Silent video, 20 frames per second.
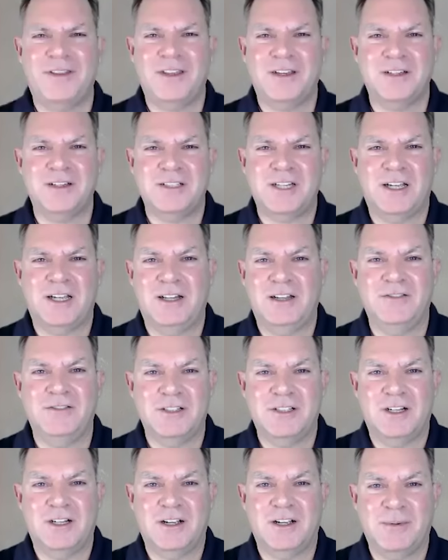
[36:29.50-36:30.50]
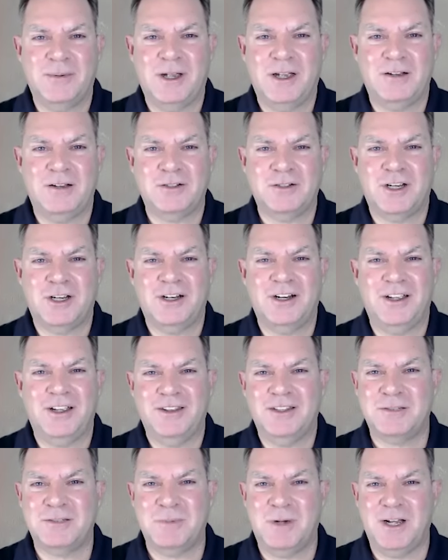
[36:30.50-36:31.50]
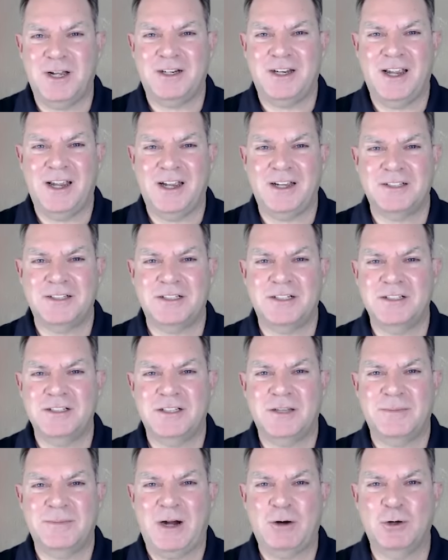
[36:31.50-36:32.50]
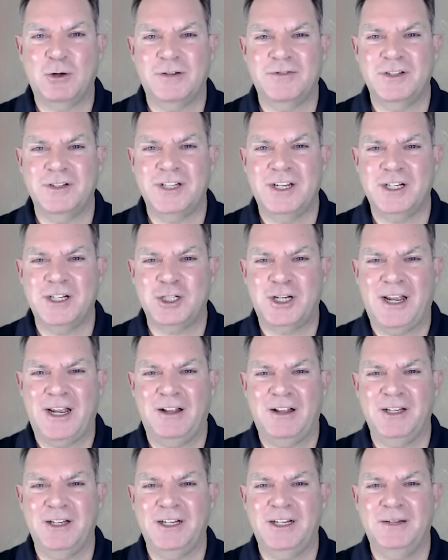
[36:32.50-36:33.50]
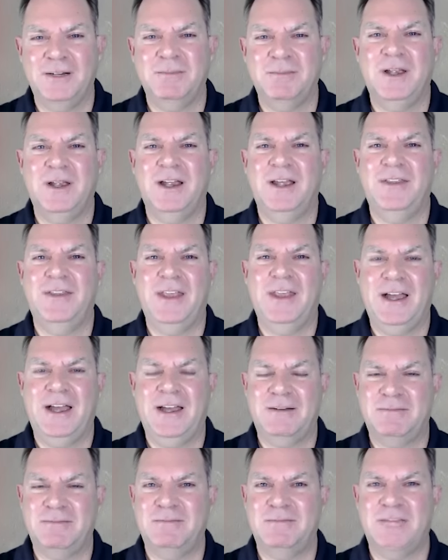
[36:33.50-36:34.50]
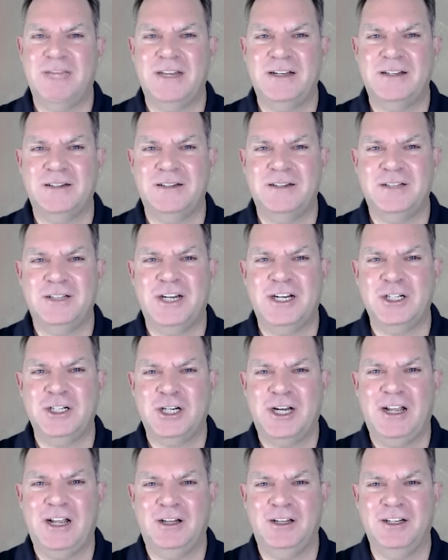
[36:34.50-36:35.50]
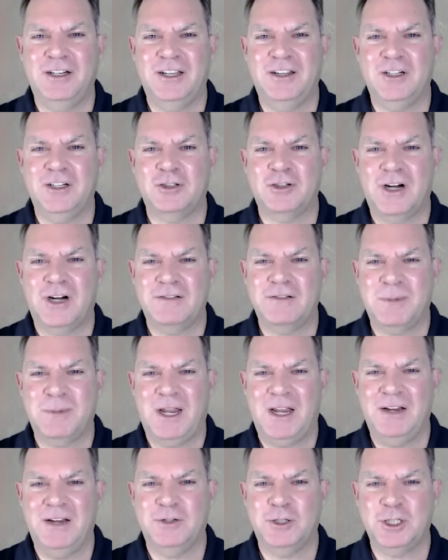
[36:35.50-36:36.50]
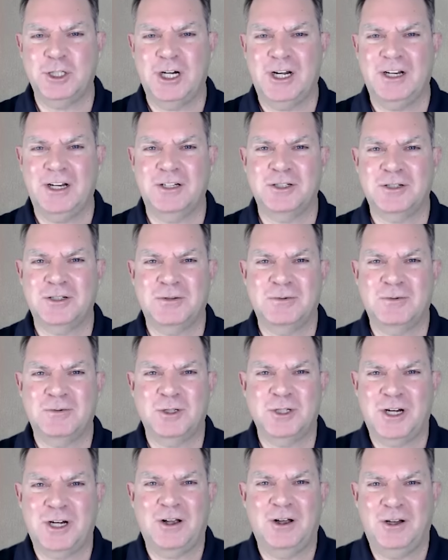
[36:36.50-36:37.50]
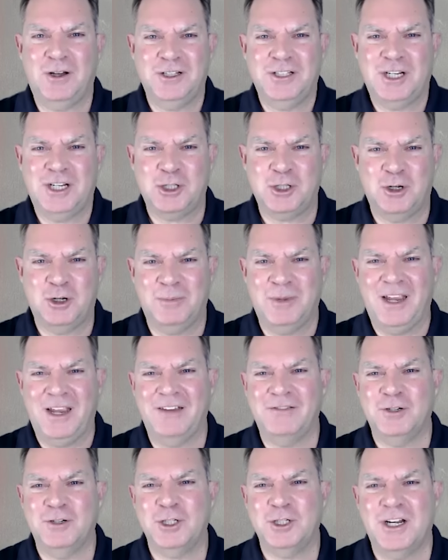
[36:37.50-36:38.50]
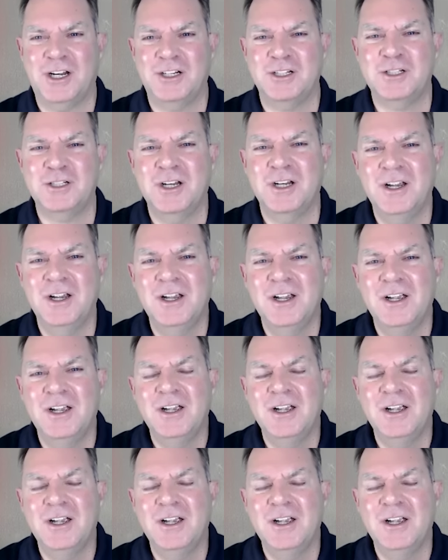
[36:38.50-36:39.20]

of the things I love to talk about, Jud, on this podcast is the power of intentionality and that set intentionality that drives behavior change, which I call intentional behavior change.